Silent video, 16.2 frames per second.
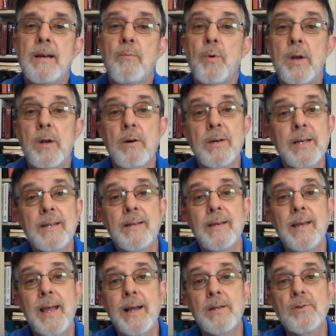we don't get
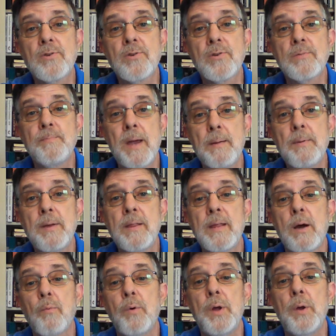the answers maybe
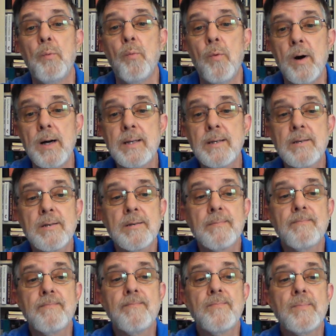that we want,
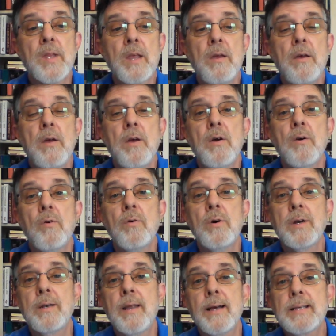
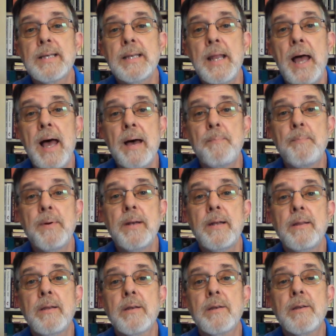or it doesn't happen
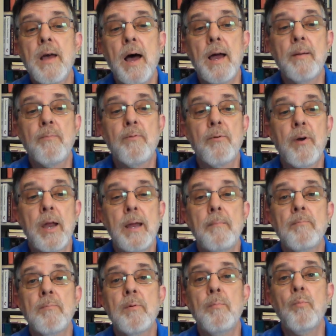in the time
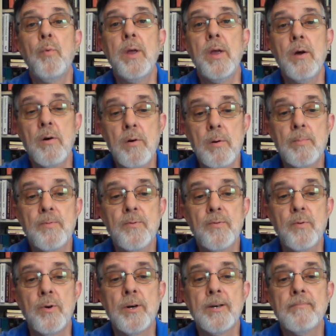frame we hope
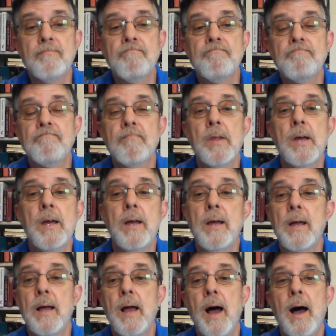for.
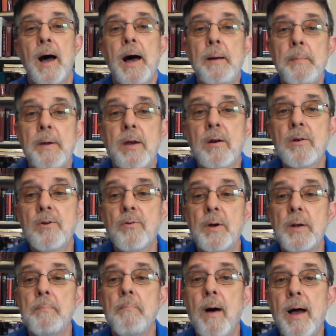I'm here to
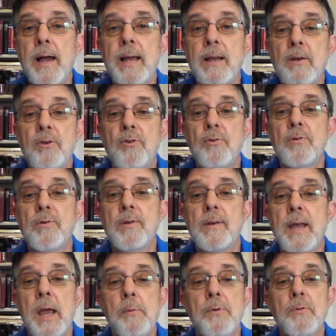remind you
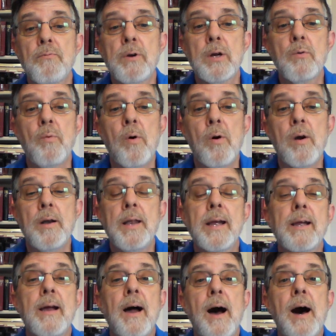today with Rick Warren
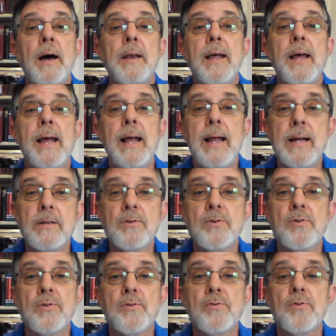that God
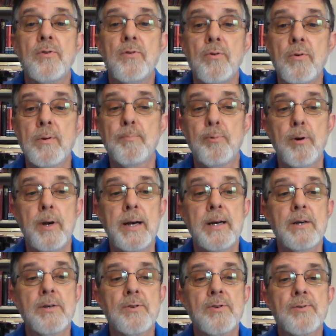answers your
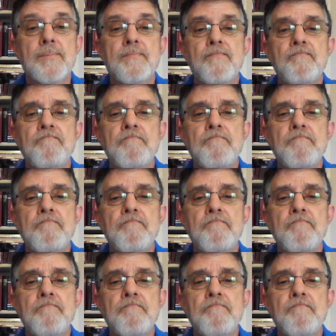prayers.